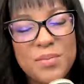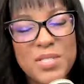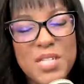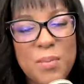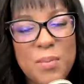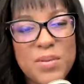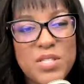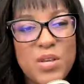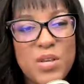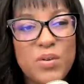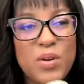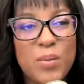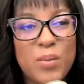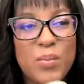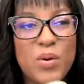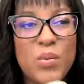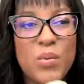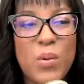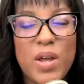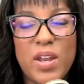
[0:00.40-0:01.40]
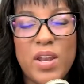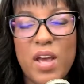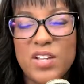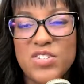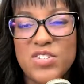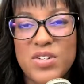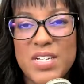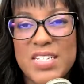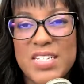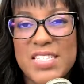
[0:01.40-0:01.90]
to episode number
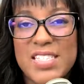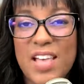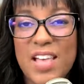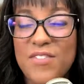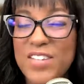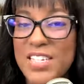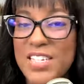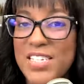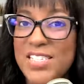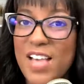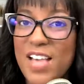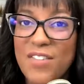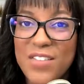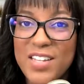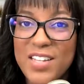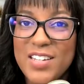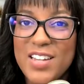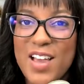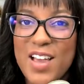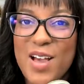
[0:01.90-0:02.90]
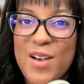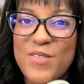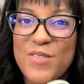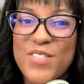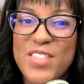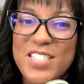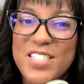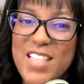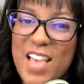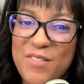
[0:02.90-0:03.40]
177 of
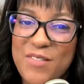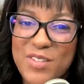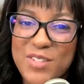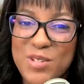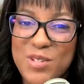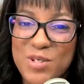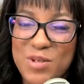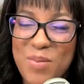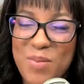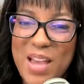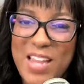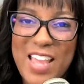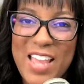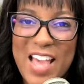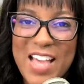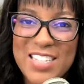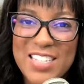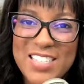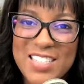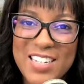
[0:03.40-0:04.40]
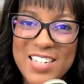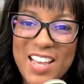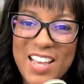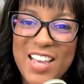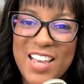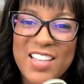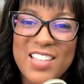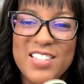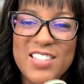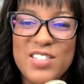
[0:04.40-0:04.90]
the Savvy Social
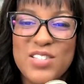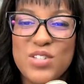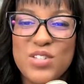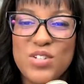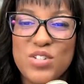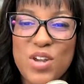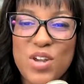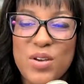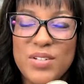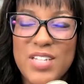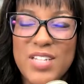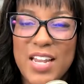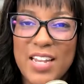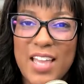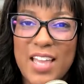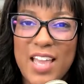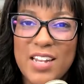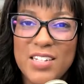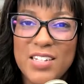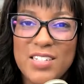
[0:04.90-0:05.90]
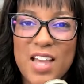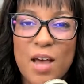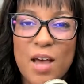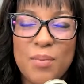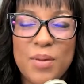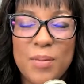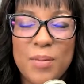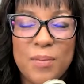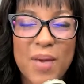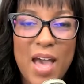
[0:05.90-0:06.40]
Podcast. This is a show dedicated to
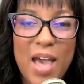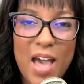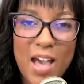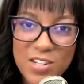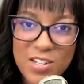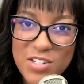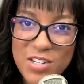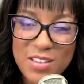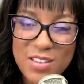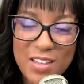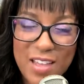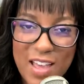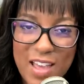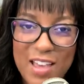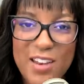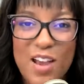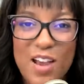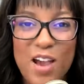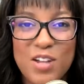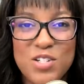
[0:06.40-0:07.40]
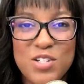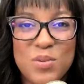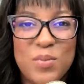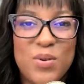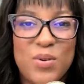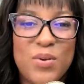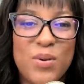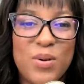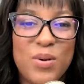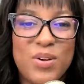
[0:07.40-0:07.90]
helping passion-led
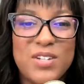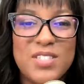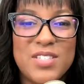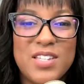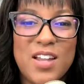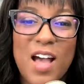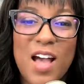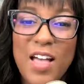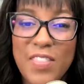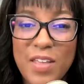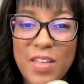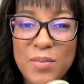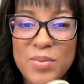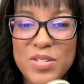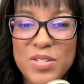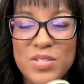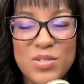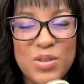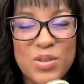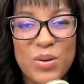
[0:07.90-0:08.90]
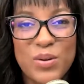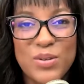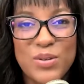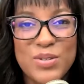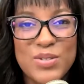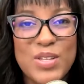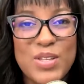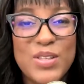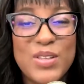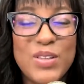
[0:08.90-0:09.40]
entrepreneurs and online business
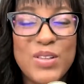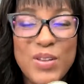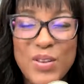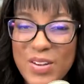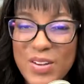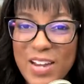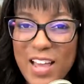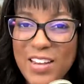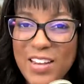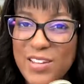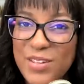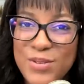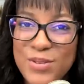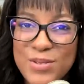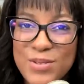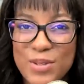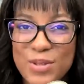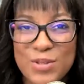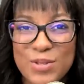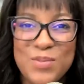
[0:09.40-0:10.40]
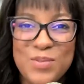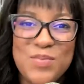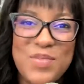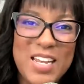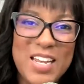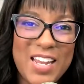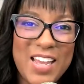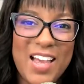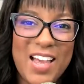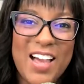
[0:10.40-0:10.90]
owners learn how to use social
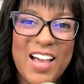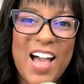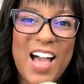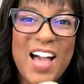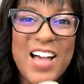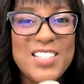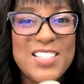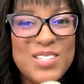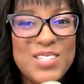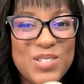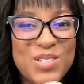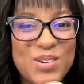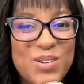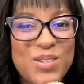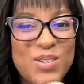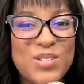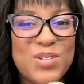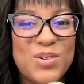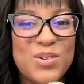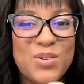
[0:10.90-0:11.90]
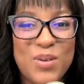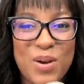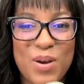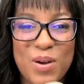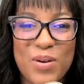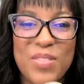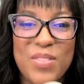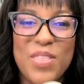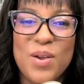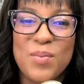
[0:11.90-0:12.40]
media as a tool to
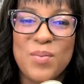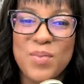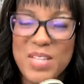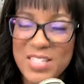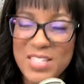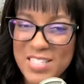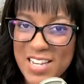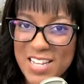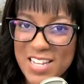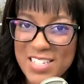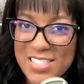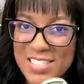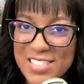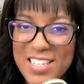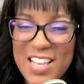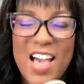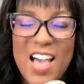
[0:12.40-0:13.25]
grow their business.